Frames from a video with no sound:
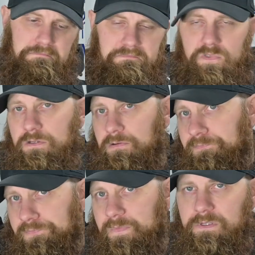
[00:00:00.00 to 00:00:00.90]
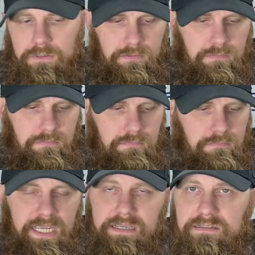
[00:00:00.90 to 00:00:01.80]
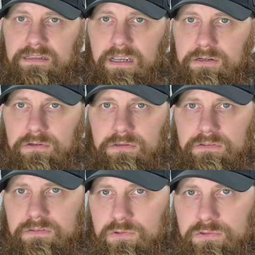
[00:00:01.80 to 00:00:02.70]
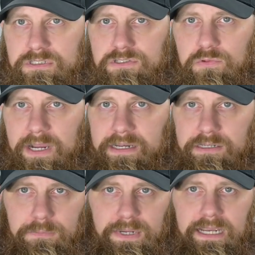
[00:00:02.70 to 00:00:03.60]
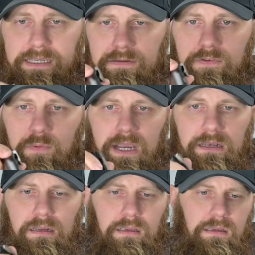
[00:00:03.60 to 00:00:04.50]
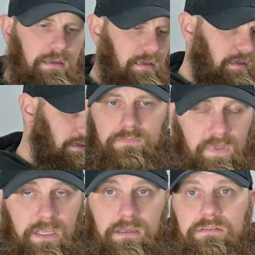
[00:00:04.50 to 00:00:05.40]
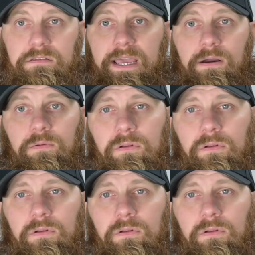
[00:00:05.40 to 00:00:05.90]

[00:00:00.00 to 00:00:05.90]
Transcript: so you can make it as tight or as loose as you want it in your pocket if you want. So now,